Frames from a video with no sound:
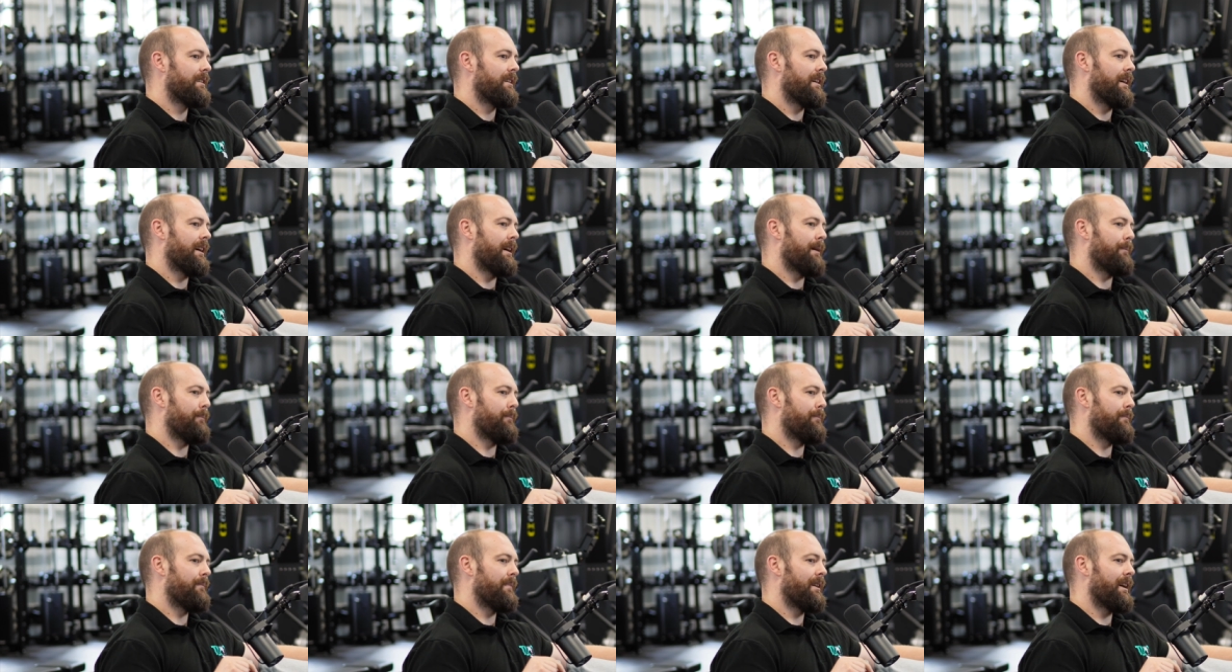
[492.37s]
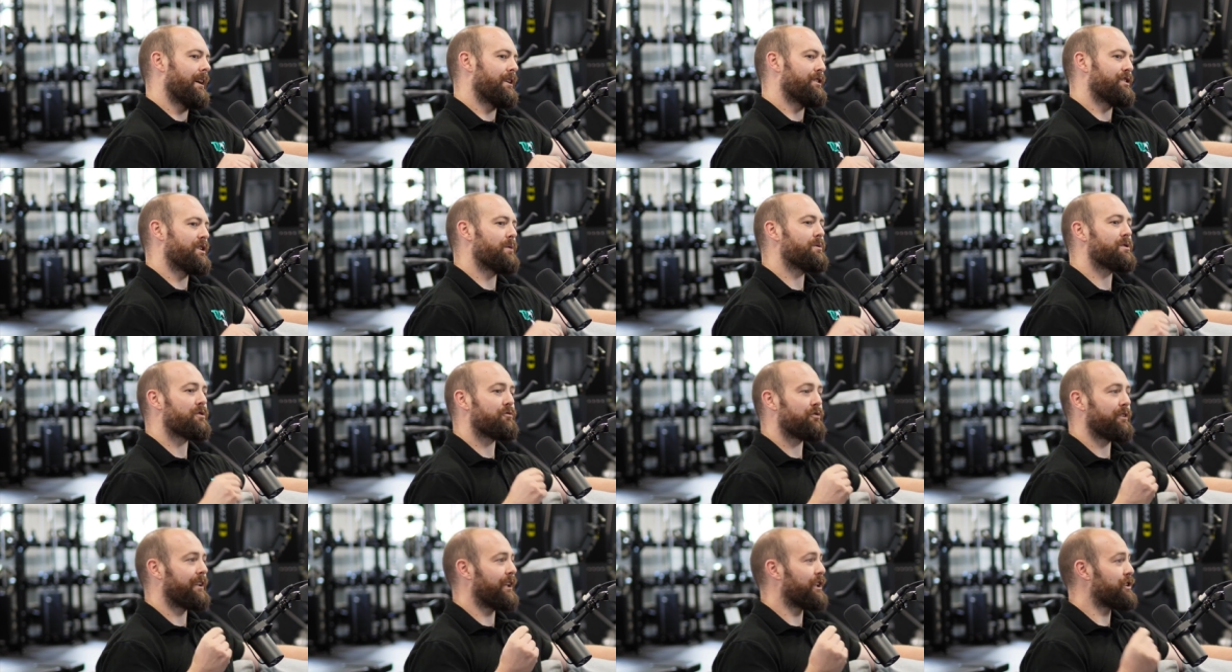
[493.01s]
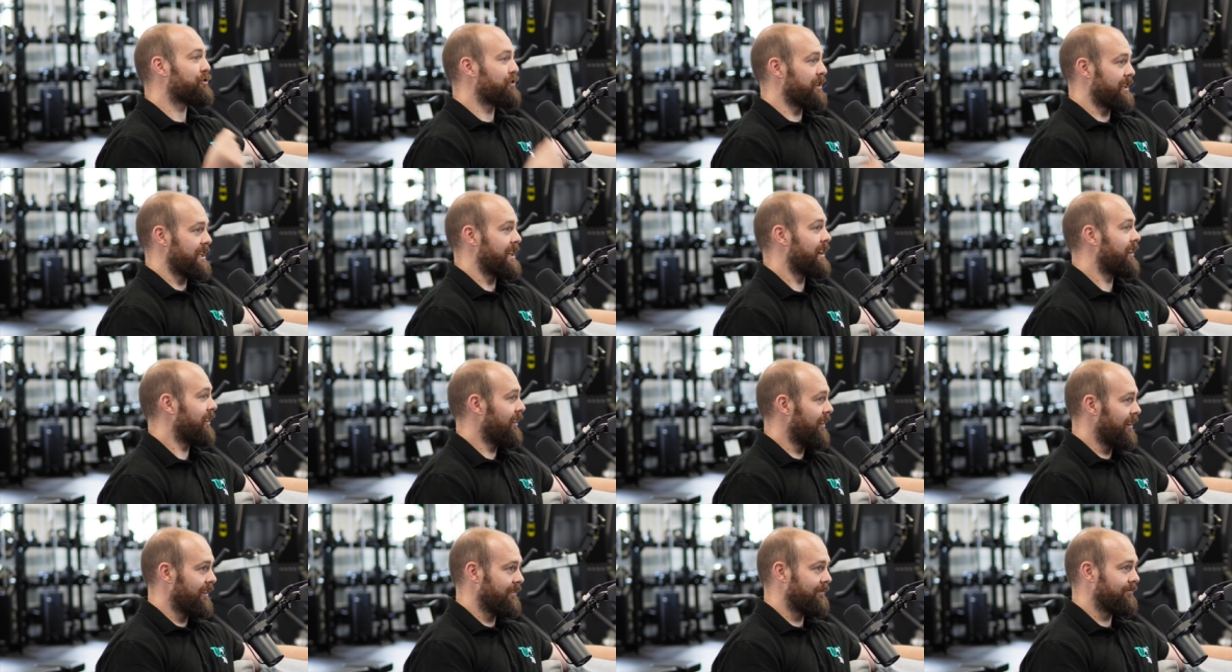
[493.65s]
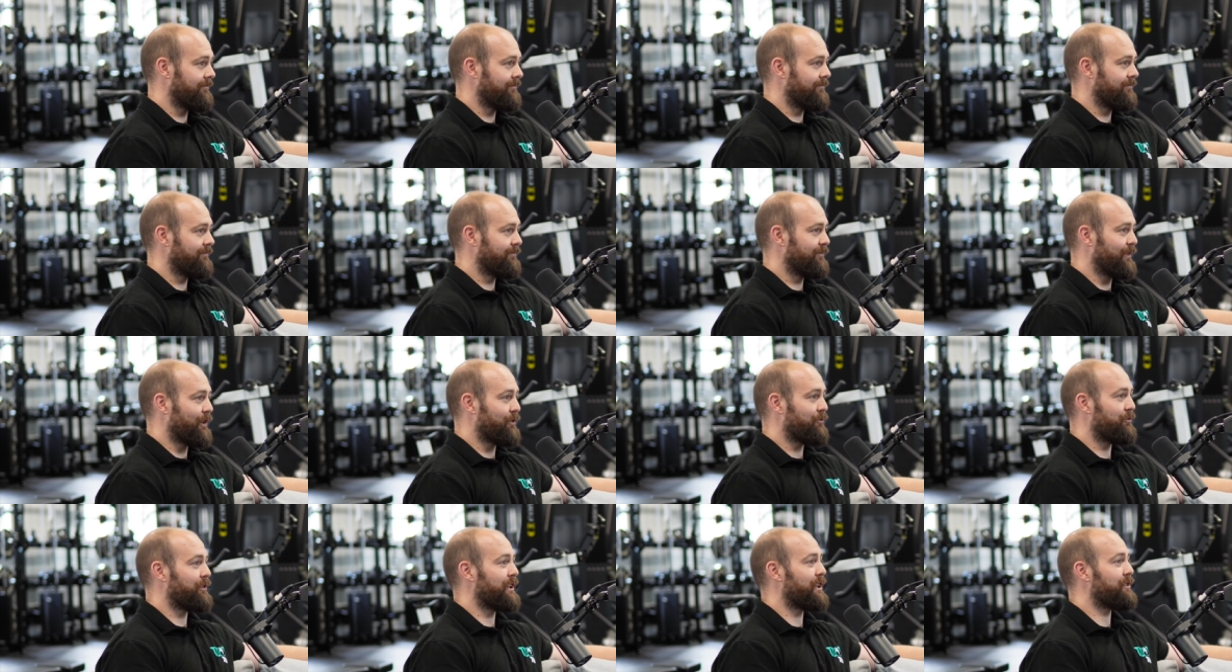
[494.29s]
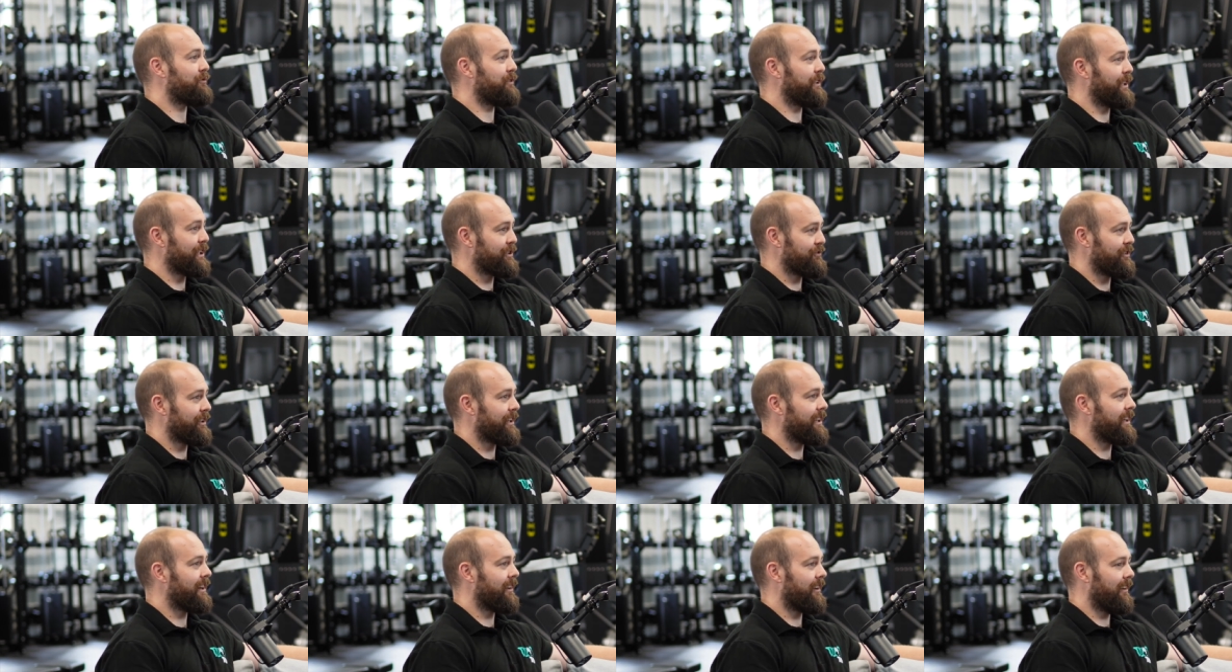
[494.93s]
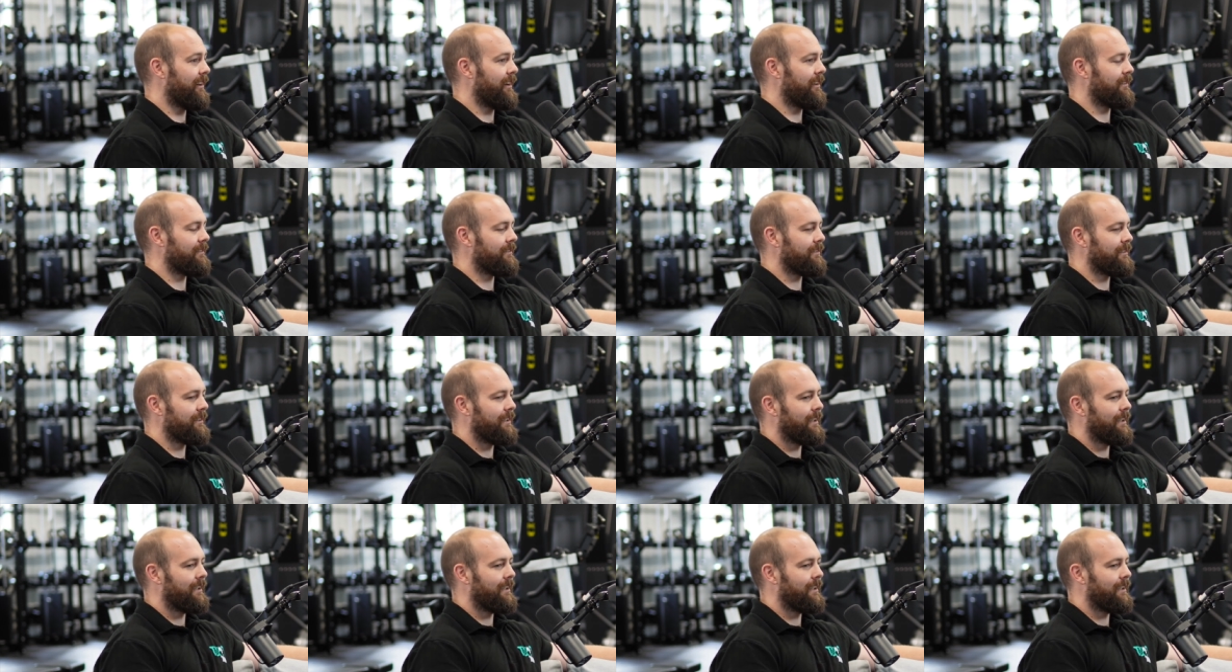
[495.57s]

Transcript: And she was a really tricky client, a really, really tricky client.